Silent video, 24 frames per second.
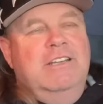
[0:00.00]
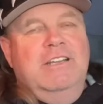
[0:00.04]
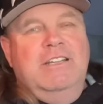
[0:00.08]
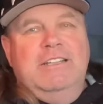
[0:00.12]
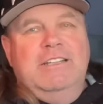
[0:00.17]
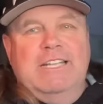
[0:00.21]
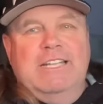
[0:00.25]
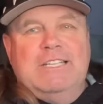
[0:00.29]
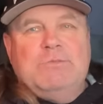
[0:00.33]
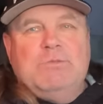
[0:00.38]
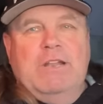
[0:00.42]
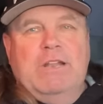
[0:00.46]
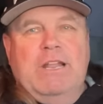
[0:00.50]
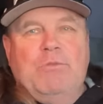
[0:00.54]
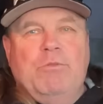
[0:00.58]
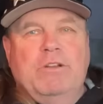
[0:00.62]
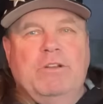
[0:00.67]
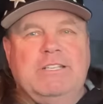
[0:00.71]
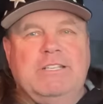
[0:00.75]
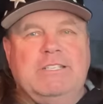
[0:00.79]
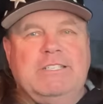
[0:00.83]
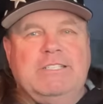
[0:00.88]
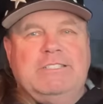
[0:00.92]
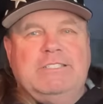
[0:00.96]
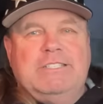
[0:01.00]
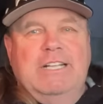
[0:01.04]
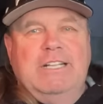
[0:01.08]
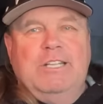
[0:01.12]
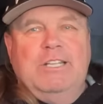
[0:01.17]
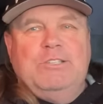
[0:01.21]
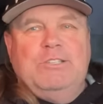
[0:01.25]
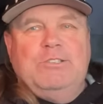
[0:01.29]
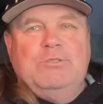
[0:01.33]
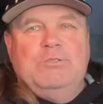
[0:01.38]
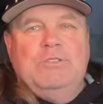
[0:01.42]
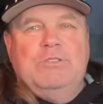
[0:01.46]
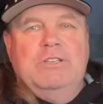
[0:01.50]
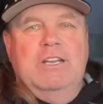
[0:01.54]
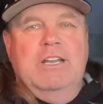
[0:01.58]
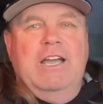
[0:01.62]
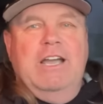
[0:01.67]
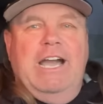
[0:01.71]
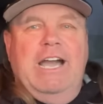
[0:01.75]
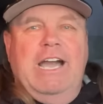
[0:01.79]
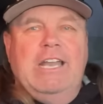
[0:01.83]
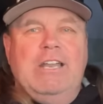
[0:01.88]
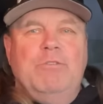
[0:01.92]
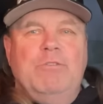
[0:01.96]
that's what I wanted to tell you too.
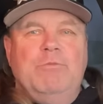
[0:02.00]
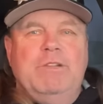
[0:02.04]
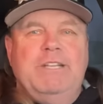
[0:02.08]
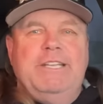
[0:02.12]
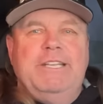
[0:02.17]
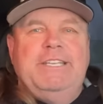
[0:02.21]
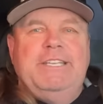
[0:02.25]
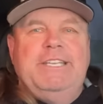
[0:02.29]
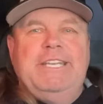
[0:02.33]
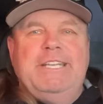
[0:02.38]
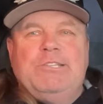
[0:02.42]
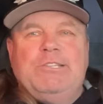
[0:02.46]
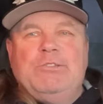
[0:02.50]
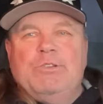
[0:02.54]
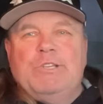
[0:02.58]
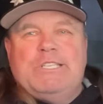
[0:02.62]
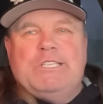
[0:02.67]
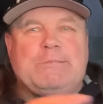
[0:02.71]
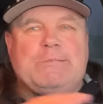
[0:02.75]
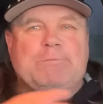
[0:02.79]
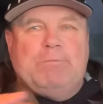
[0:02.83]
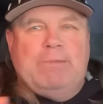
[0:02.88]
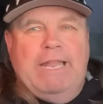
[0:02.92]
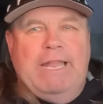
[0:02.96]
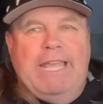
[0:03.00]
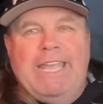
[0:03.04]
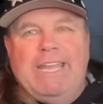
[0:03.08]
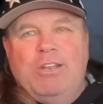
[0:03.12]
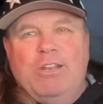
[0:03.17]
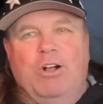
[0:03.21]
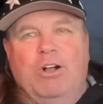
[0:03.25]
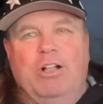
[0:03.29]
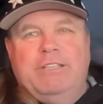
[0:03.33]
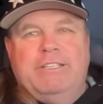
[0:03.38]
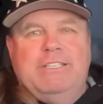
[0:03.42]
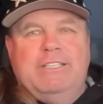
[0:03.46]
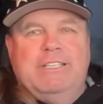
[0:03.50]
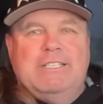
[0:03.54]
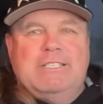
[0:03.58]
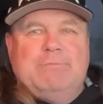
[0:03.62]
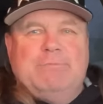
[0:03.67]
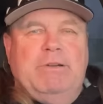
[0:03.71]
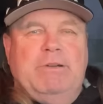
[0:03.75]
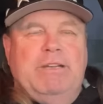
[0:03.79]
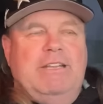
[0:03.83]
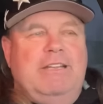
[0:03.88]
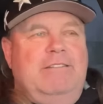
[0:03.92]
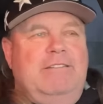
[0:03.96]
I don't really need to explain all this,
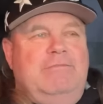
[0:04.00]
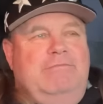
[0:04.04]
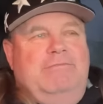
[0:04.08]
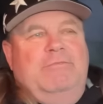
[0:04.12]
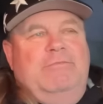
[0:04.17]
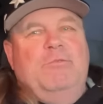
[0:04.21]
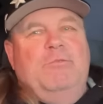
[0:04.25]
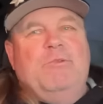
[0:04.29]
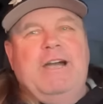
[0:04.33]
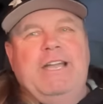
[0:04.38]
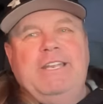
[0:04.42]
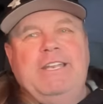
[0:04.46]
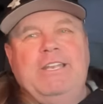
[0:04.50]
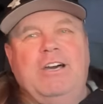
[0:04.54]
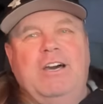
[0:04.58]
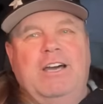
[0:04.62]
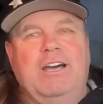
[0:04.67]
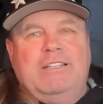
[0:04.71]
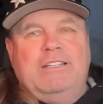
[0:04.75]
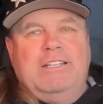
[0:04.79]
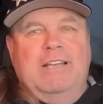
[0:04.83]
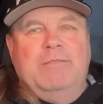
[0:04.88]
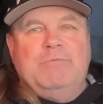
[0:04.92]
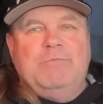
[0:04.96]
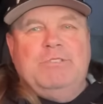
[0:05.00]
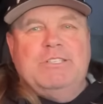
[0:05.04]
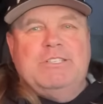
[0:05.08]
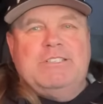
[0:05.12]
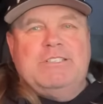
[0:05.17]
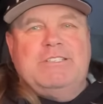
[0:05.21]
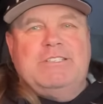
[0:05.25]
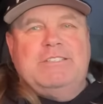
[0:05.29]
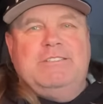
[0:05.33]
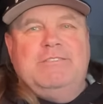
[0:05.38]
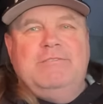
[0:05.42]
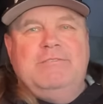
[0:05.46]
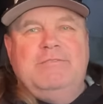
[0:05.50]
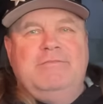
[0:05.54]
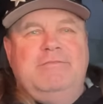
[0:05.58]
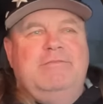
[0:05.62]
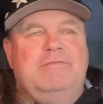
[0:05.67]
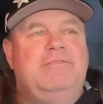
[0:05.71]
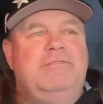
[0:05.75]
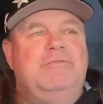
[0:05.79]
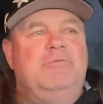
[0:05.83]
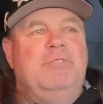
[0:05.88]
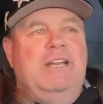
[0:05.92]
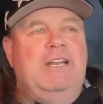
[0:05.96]
but why not? I'm just,
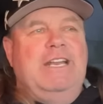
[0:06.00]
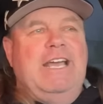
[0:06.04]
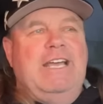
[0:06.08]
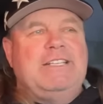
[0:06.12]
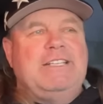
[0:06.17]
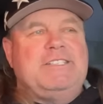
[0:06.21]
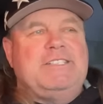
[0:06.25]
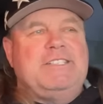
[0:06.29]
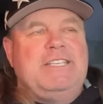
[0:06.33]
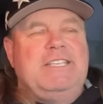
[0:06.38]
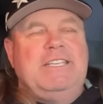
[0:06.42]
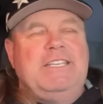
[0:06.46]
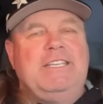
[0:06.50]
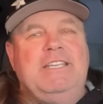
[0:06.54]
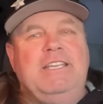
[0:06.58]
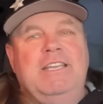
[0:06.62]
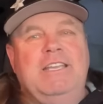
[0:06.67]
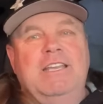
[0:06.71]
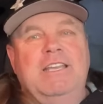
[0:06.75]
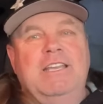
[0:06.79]
when I see